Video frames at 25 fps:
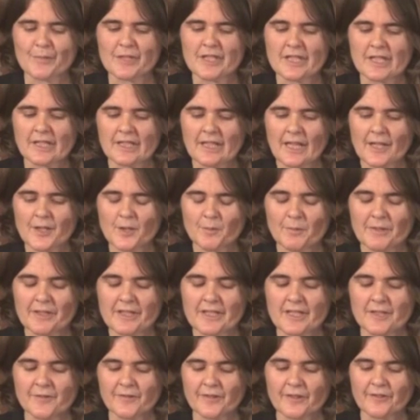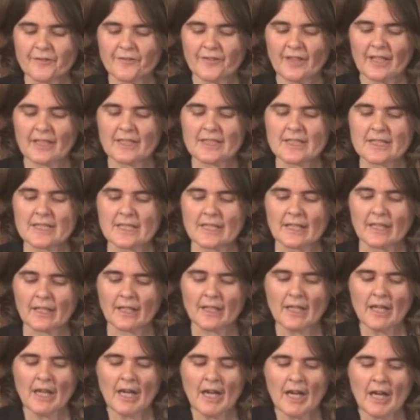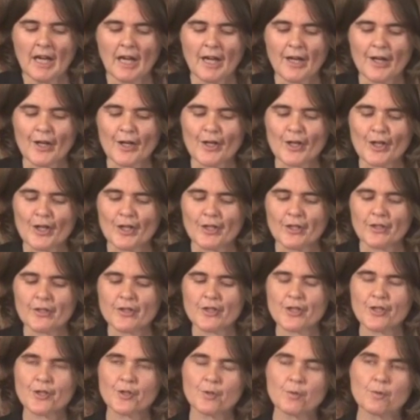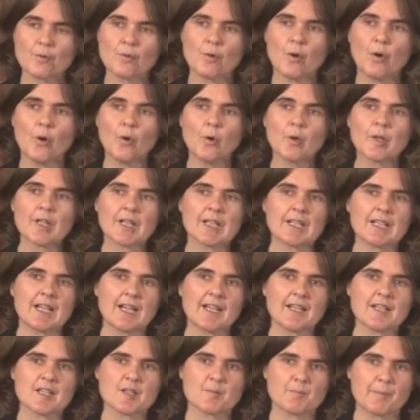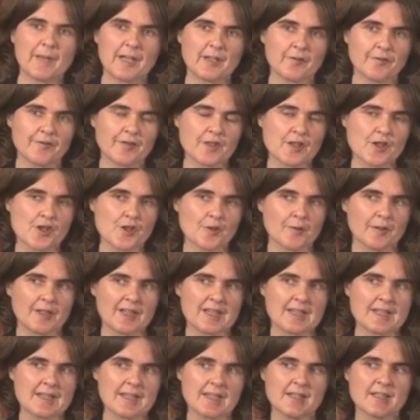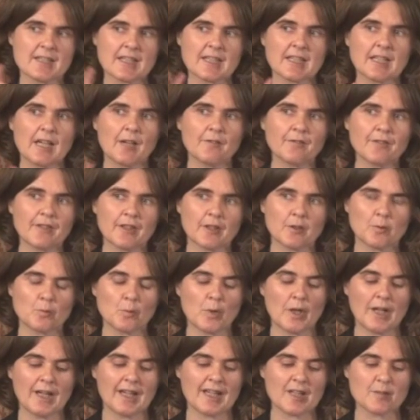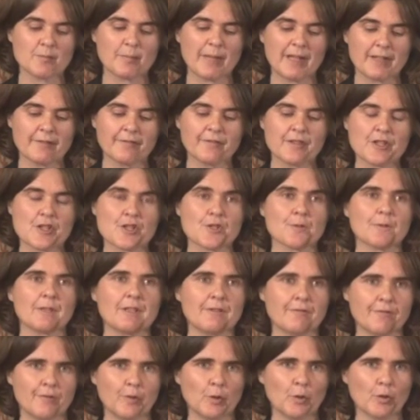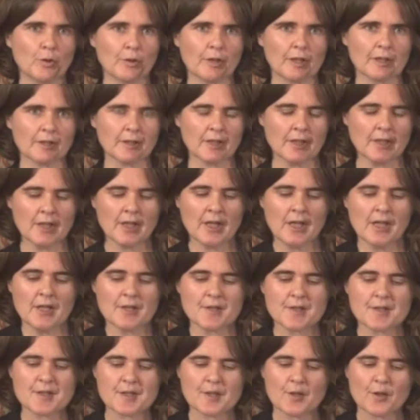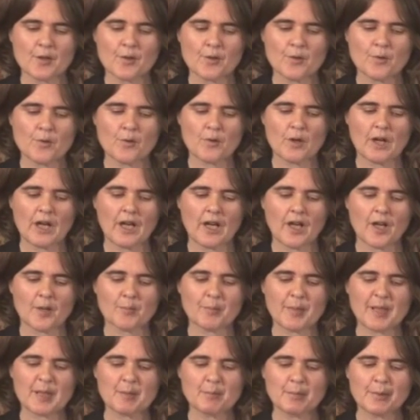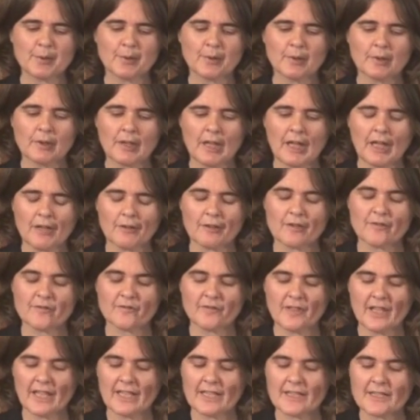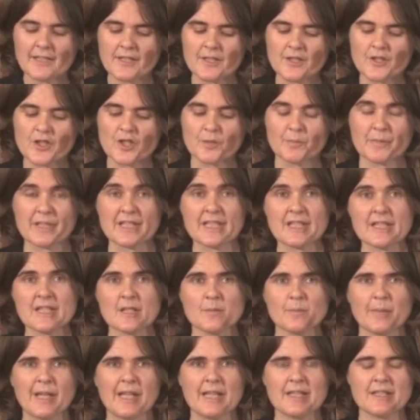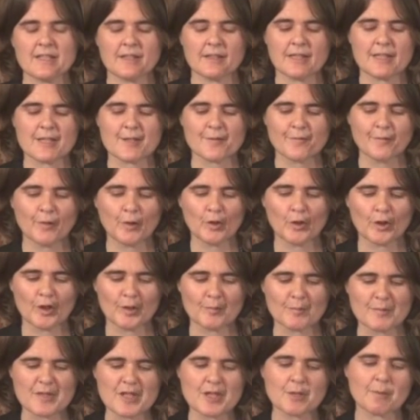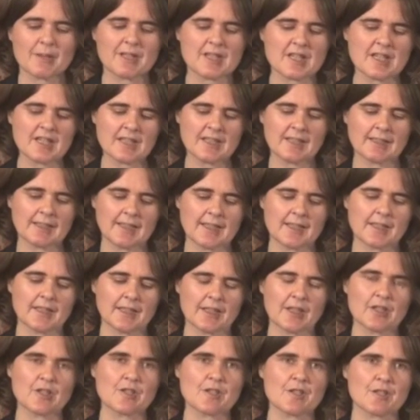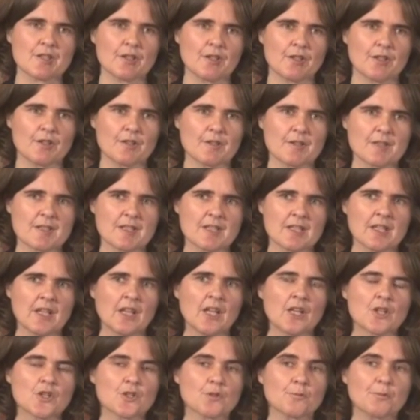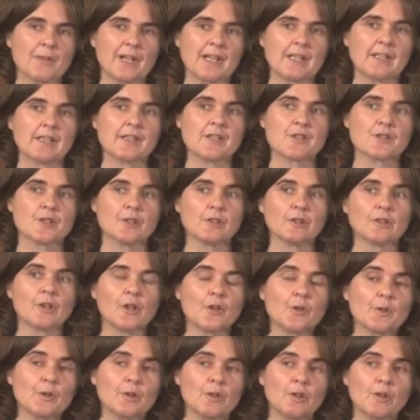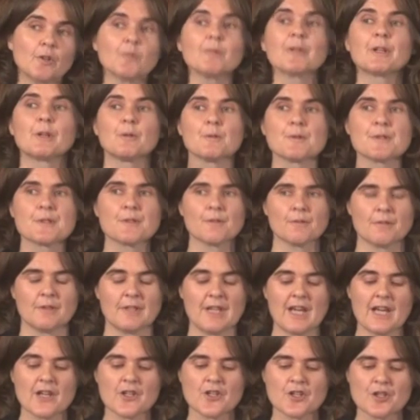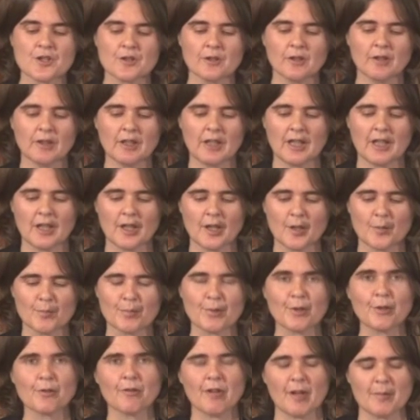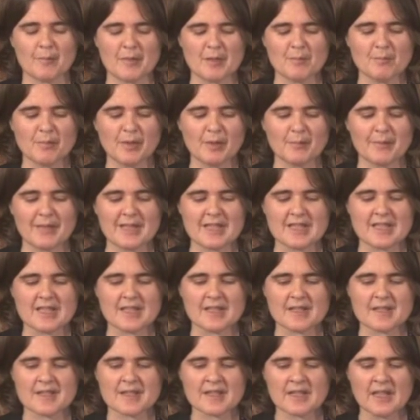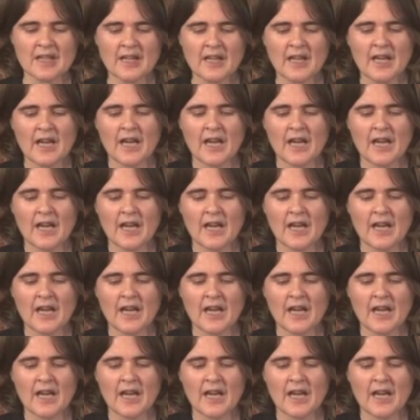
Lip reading: together with DFID funding to organize beneficiaries into government-wide beneficiary fora. So people are invited to participate in these forums to articulate their concerns directly to local but also national program implementers,